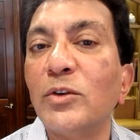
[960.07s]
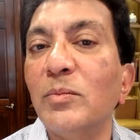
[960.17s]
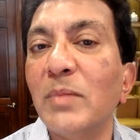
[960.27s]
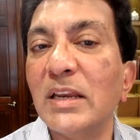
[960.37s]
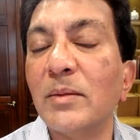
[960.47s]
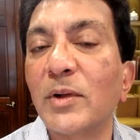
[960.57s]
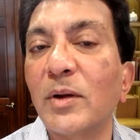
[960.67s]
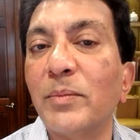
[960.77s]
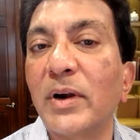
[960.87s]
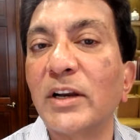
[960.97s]
medium
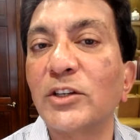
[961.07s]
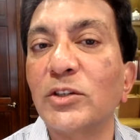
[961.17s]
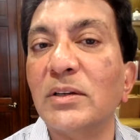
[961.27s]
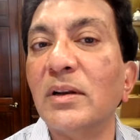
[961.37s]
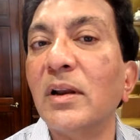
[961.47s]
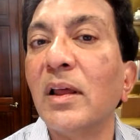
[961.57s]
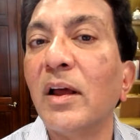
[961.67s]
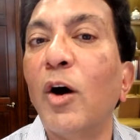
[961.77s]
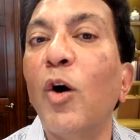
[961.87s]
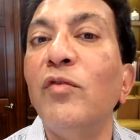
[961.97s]
compression
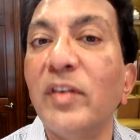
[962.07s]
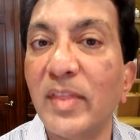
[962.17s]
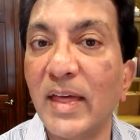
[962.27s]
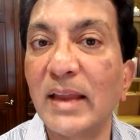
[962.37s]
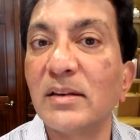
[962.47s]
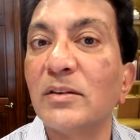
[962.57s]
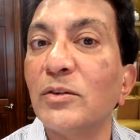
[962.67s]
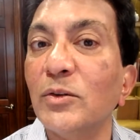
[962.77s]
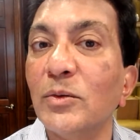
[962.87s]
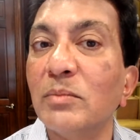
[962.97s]
over that
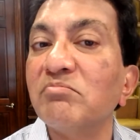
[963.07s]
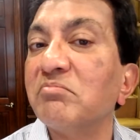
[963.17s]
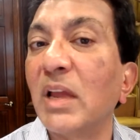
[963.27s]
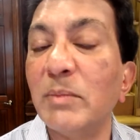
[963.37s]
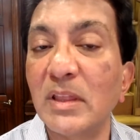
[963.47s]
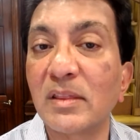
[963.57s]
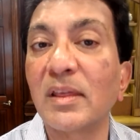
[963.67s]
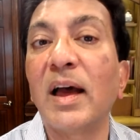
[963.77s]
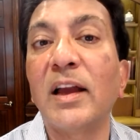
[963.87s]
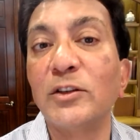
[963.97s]
to maybe the
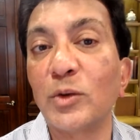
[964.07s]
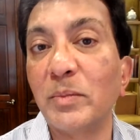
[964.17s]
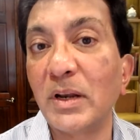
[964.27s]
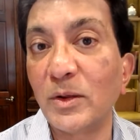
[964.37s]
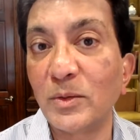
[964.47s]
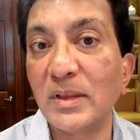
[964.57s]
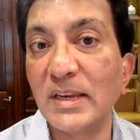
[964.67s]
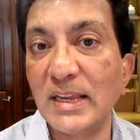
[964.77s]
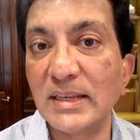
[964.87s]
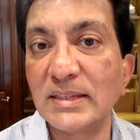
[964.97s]
thighs or below the
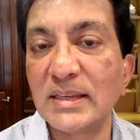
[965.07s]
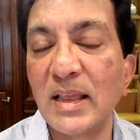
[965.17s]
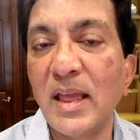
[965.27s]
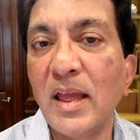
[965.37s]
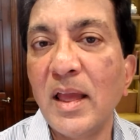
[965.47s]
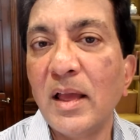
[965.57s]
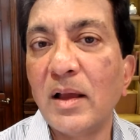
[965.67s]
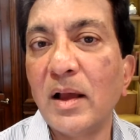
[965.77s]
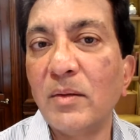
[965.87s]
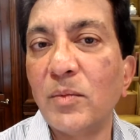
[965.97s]
knees.
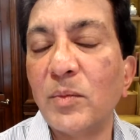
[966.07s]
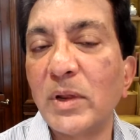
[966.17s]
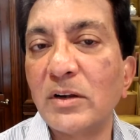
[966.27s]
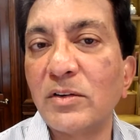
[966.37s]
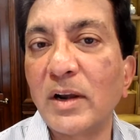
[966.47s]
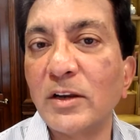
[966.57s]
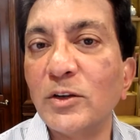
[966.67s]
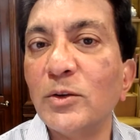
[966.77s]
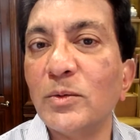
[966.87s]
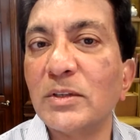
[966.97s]
What we're trying to
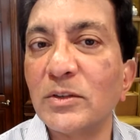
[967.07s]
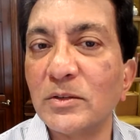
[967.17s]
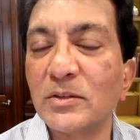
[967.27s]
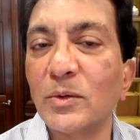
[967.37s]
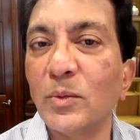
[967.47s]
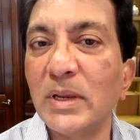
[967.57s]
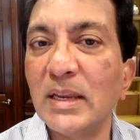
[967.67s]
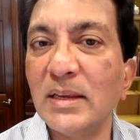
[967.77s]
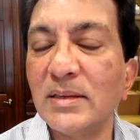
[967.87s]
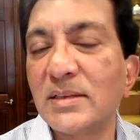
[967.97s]
do is to
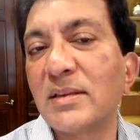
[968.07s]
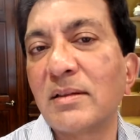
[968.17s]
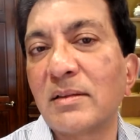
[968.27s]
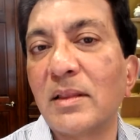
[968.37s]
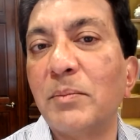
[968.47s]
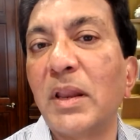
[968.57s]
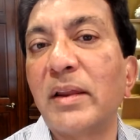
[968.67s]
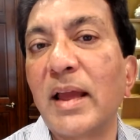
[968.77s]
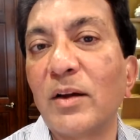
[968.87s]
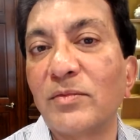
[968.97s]
squeeze the blood
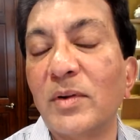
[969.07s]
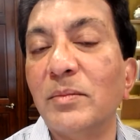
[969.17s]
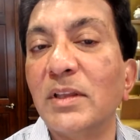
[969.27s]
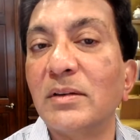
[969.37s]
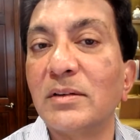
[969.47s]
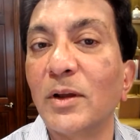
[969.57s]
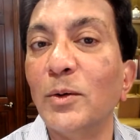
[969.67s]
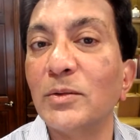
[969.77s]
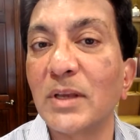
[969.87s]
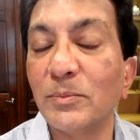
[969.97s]
out from the
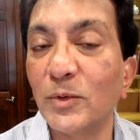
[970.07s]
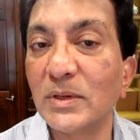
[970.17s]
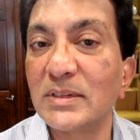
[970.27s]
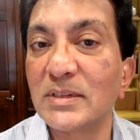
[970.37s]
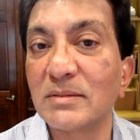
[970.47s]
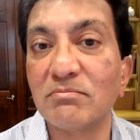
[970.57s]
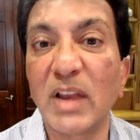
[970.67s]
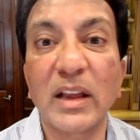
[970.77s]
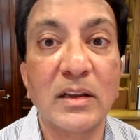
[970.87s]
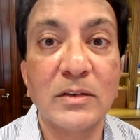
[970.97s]
toes upwards
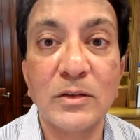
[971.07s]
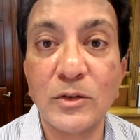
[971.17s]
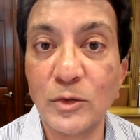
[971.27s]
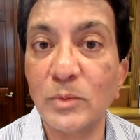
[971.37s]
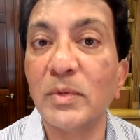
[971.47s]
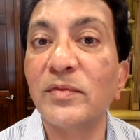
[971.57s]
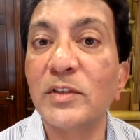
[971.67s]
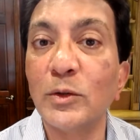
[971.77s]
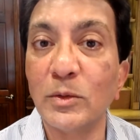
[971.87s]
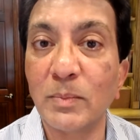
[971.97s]
like a tube of
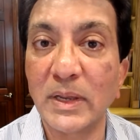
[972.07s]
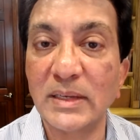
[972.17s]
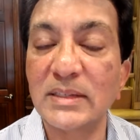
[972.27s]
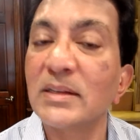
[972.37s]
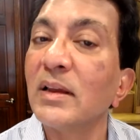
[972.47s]
toothpaste